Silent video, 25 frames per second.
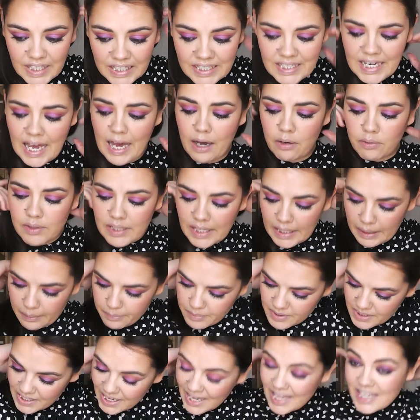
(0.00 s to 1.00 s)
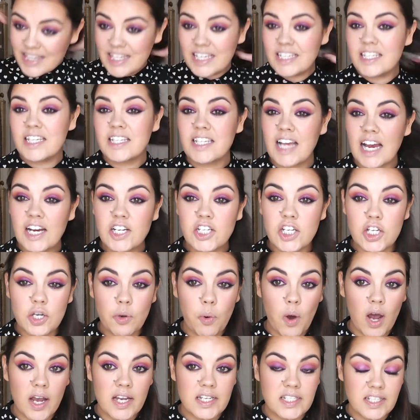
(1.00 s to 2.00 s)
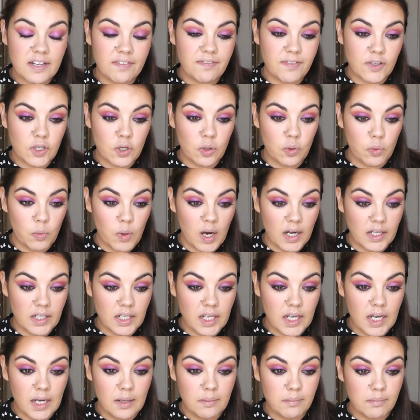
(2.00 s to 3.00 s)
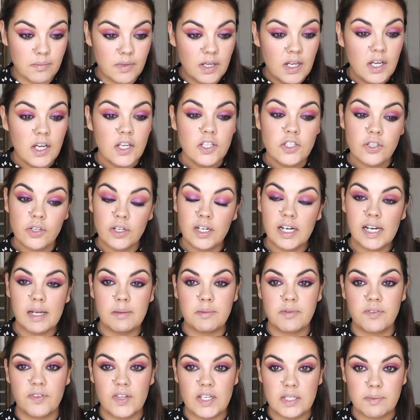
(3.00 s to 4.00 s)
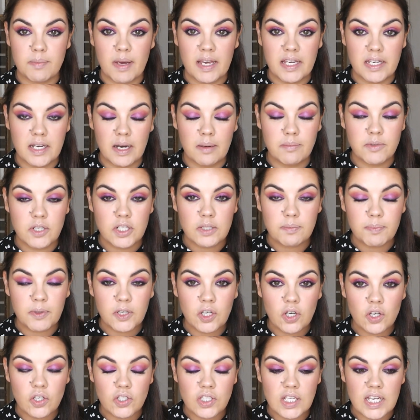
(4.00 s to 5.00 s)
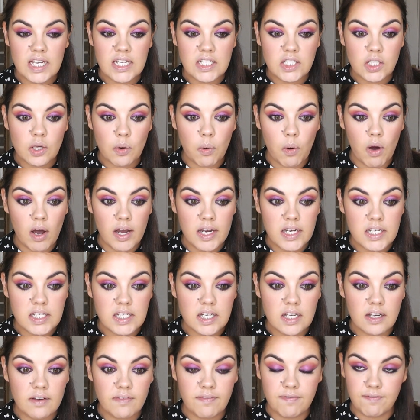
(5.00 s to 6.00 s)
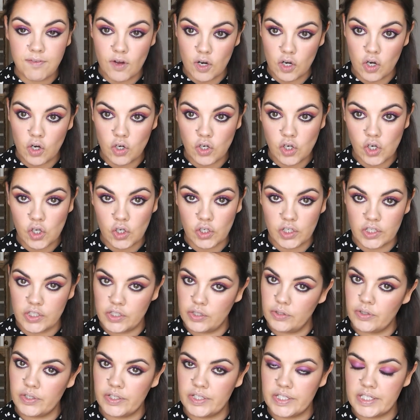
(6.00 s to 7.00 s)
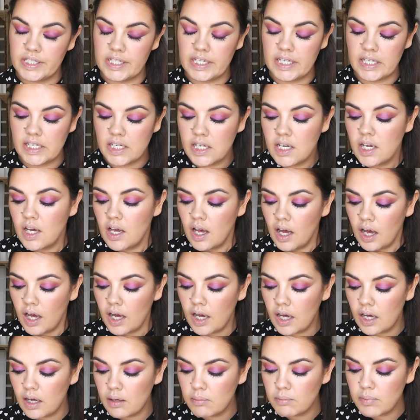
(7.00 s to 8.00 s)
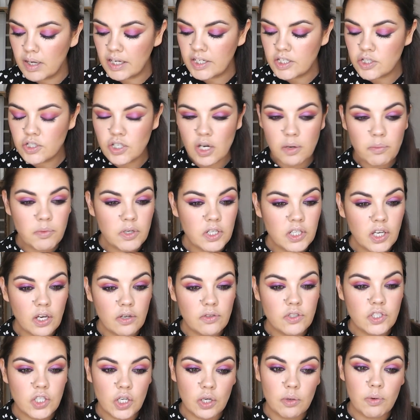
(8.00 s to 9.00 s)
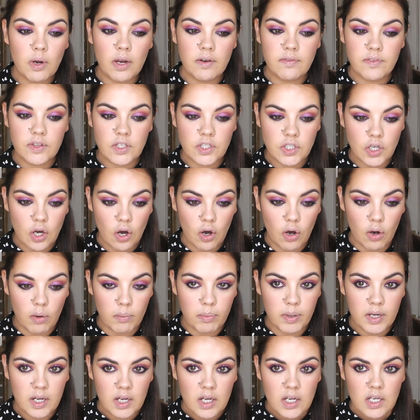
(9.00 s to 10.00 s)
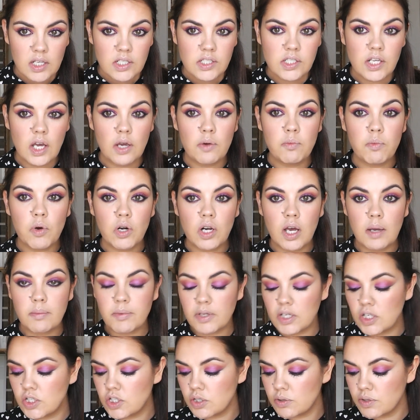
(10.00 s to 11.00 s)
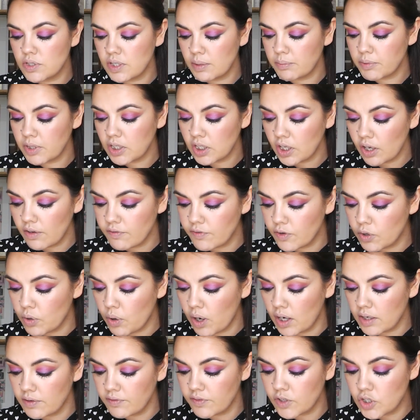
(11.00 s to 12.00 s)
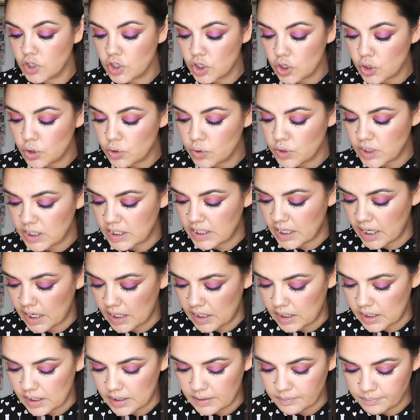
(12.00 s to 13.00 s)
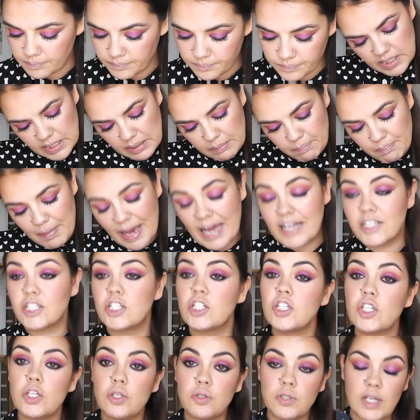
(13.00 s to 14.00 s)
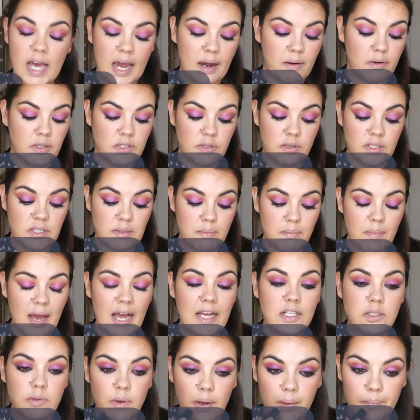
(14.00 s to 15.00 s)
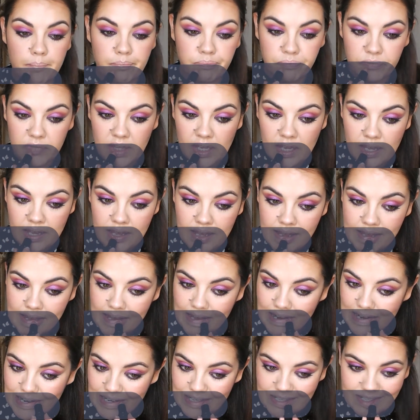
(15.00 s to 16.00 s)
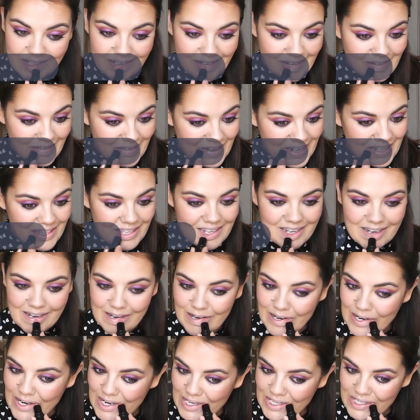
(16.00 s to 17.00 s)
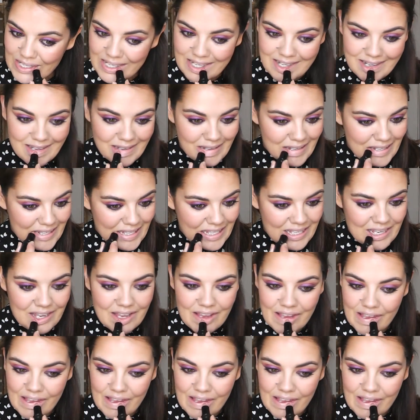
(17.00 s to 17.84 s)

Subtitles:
Now, lips. This is actually quite a difficult one, doing lips for this makeup, just because it's quite a full-on look, as you can see, and you don't want to go too over the top. So what I'm going to do is I'm going to go for kind of a nudie colour, like matte nude hour, so it's a matte one, and I'm just going to run that across my lips.